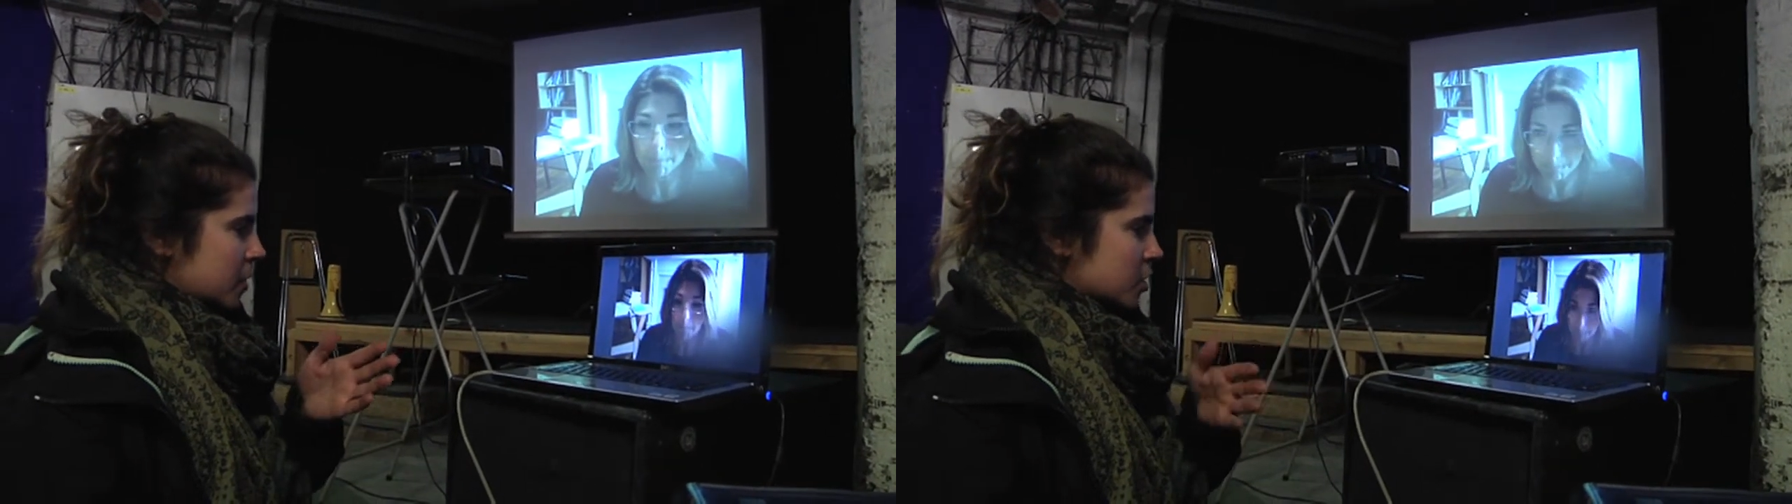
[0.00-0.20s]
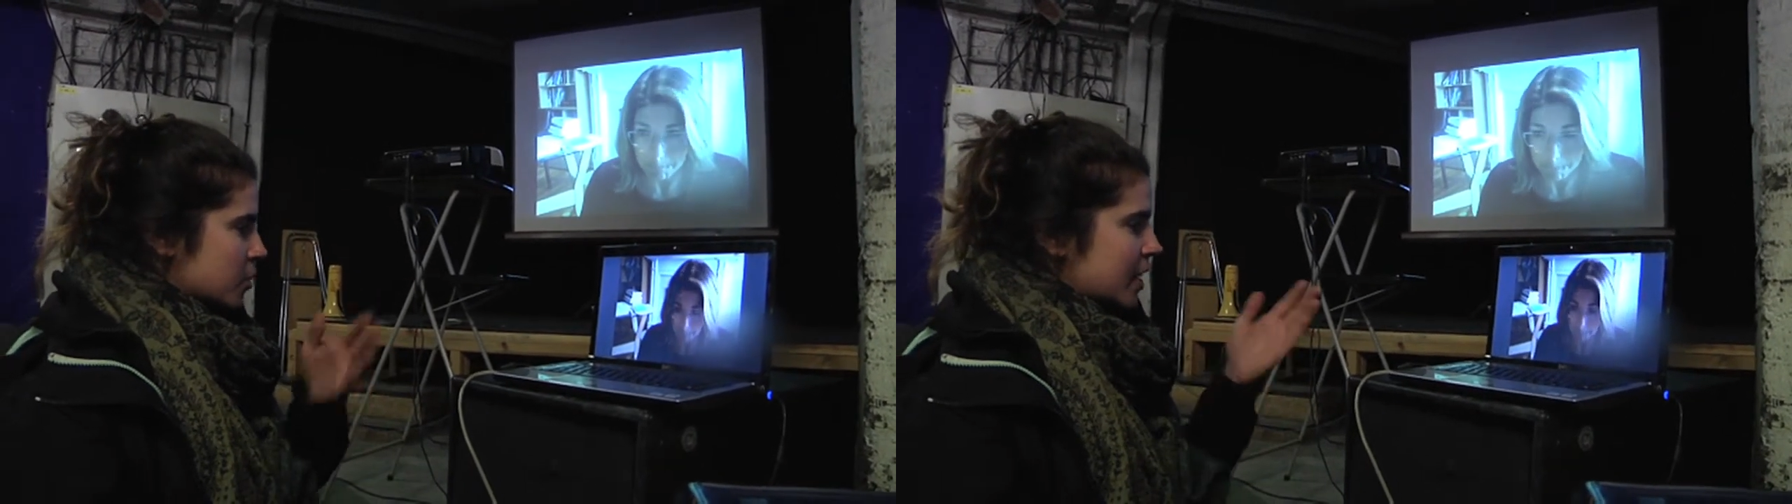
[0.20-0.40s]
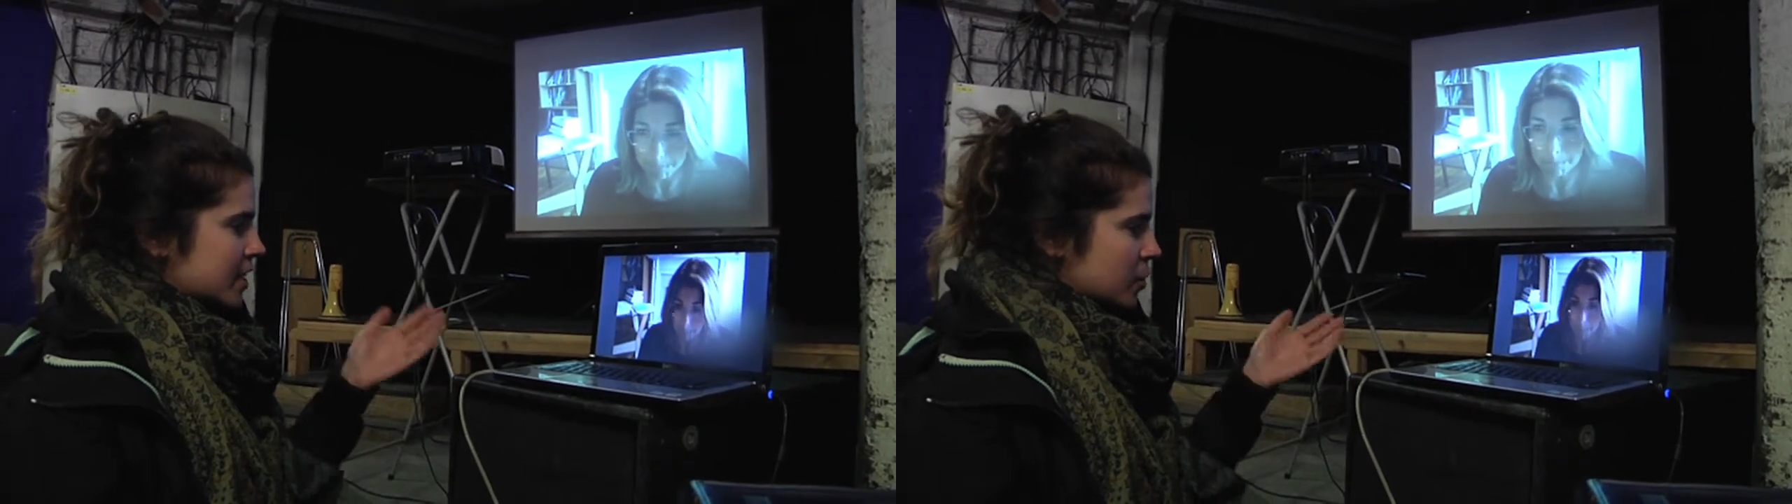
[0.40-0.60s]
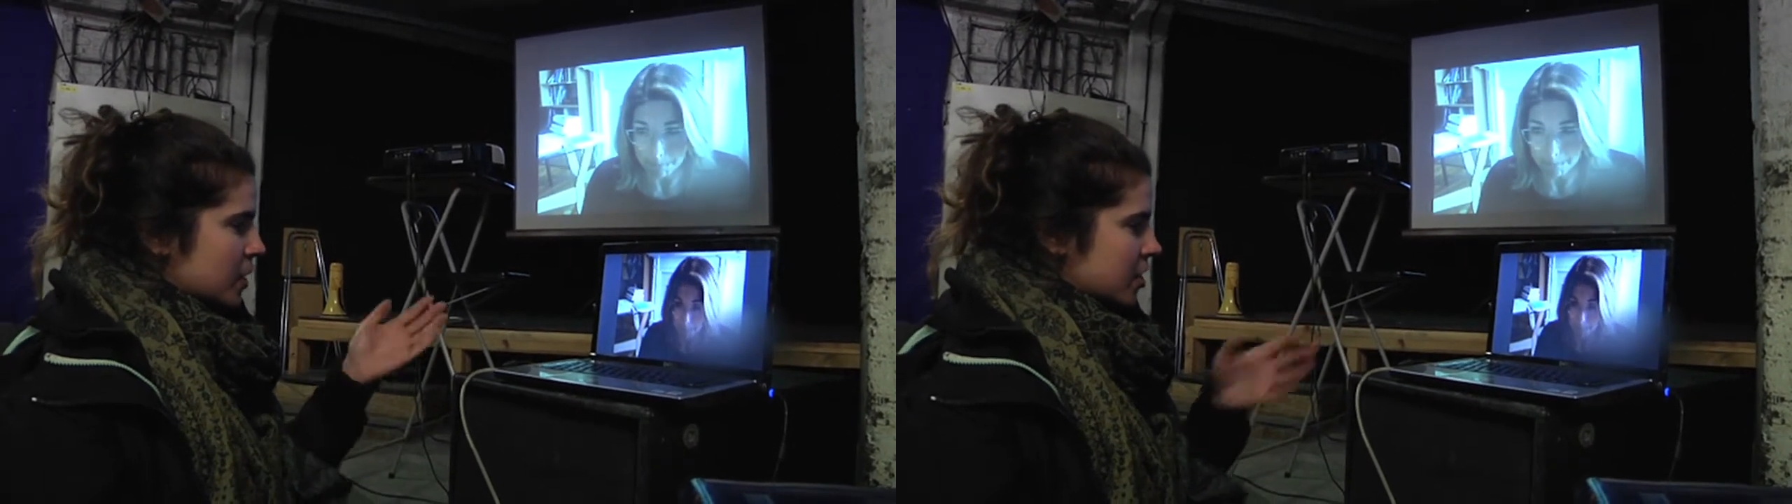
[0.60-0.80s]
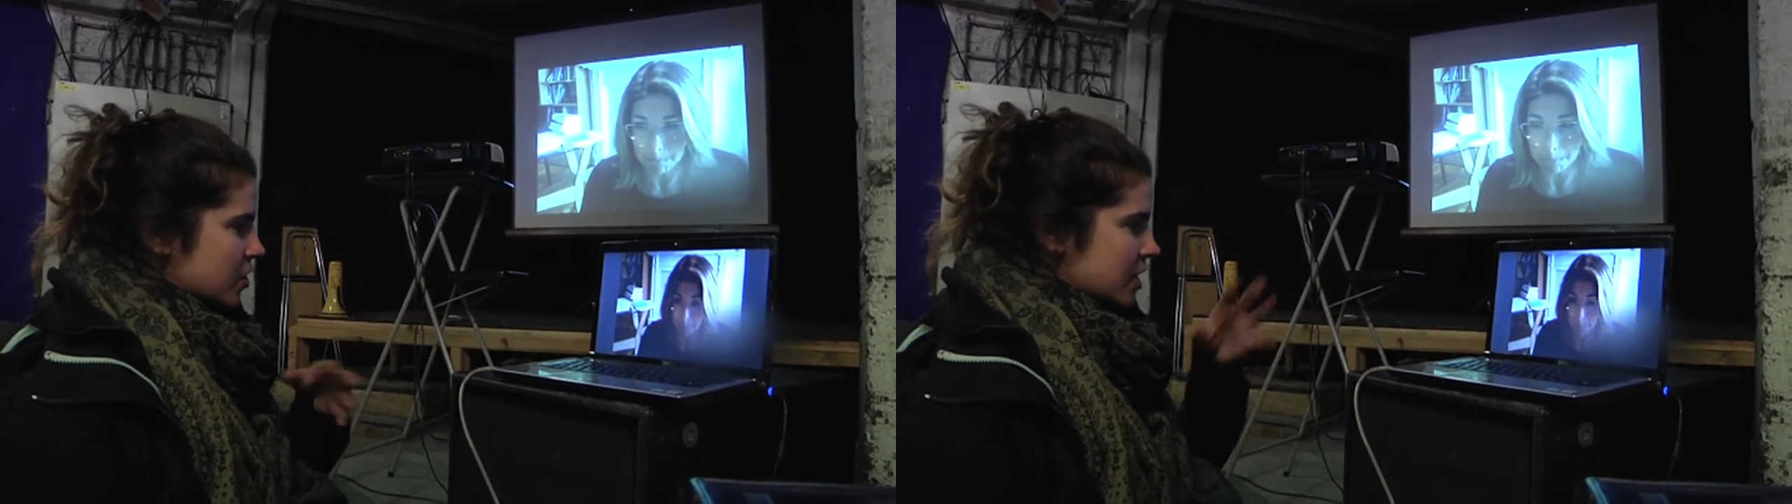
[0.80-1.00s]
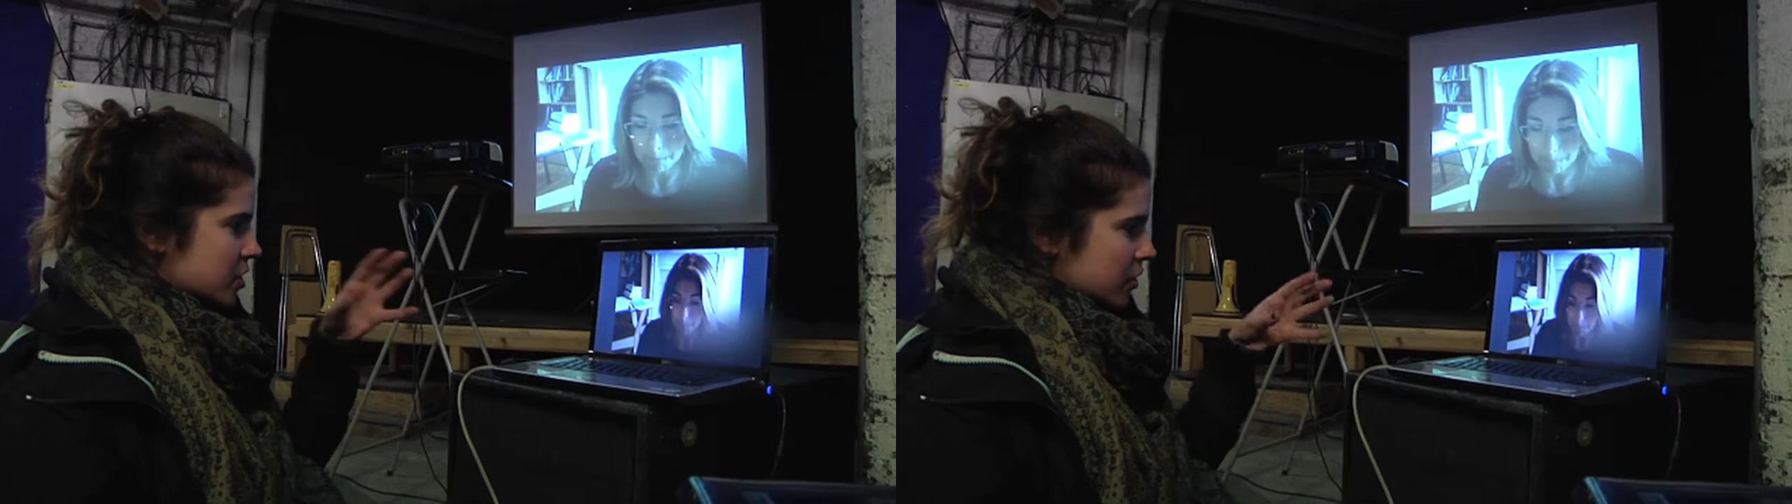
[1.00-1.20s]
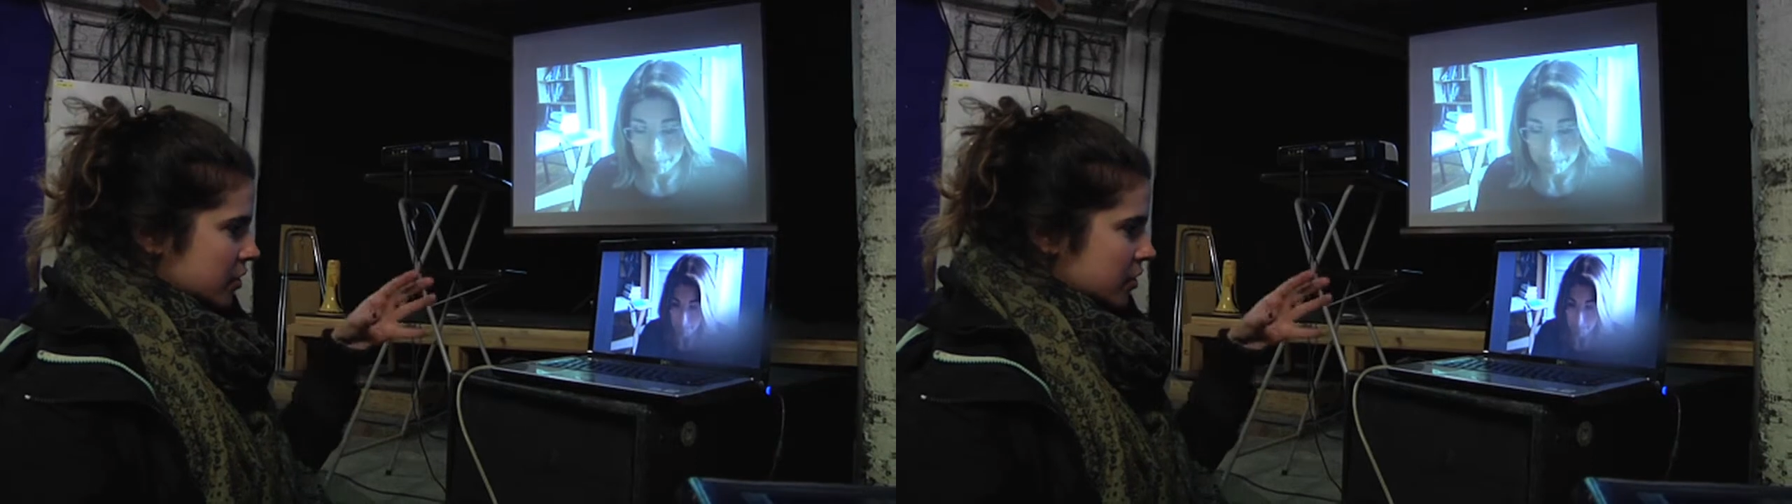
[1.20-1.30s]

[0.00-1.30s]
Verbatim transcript: as well in the media as